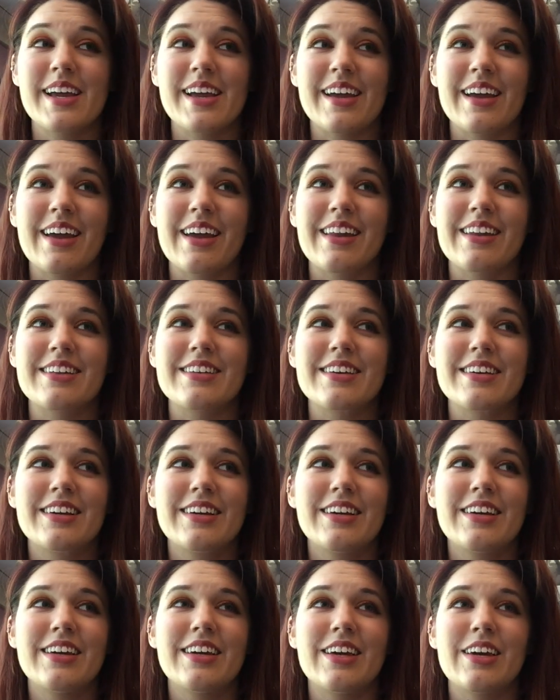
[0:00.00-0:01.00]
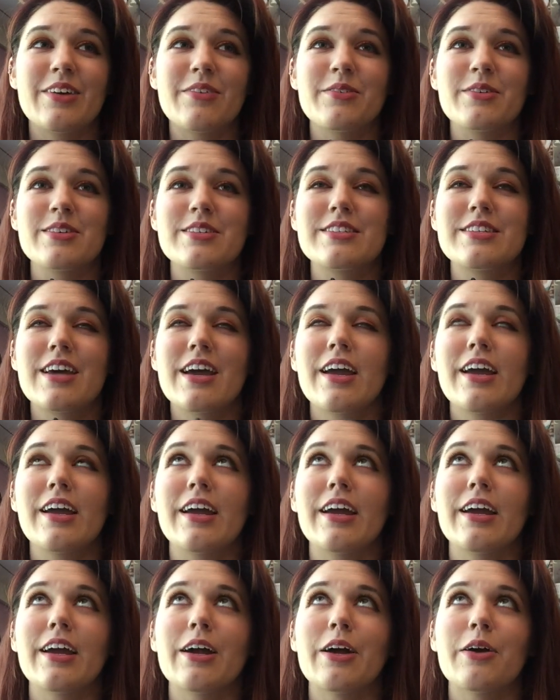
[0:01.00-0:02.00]
and it was
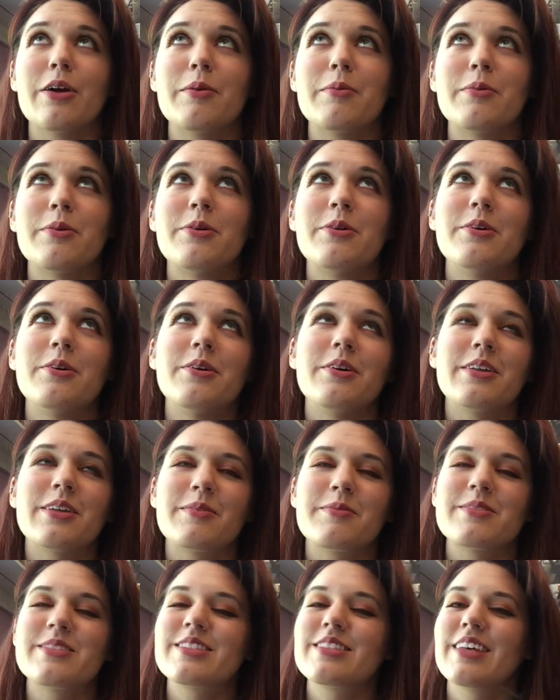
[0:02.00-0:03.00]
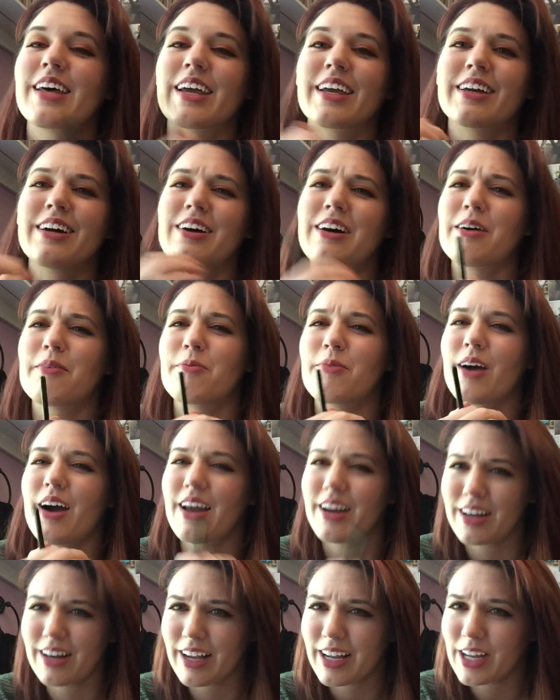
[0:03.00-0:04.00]
terrible, and I'm just like, God,
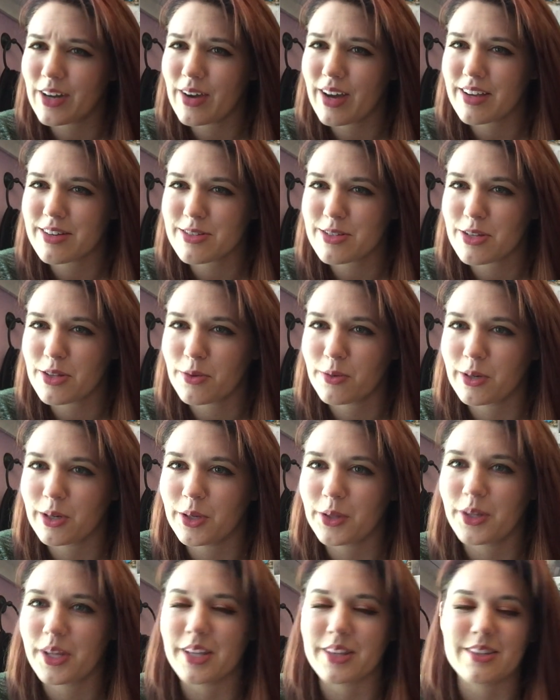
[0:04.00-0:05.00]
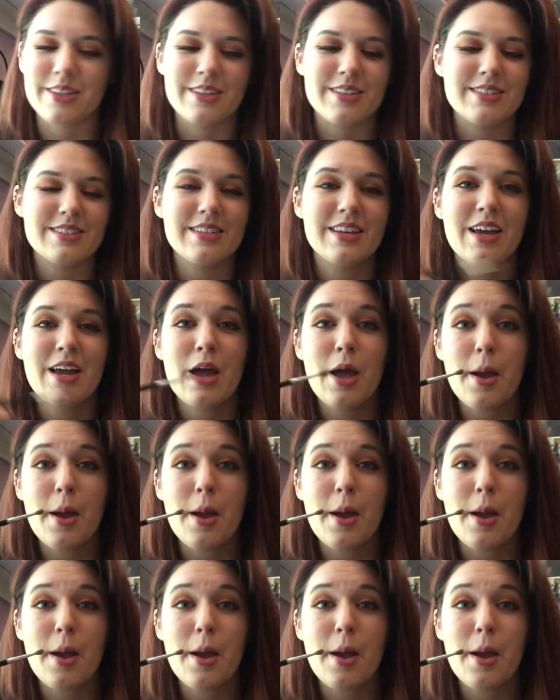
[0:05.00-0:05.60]
why did I go out into the world like this?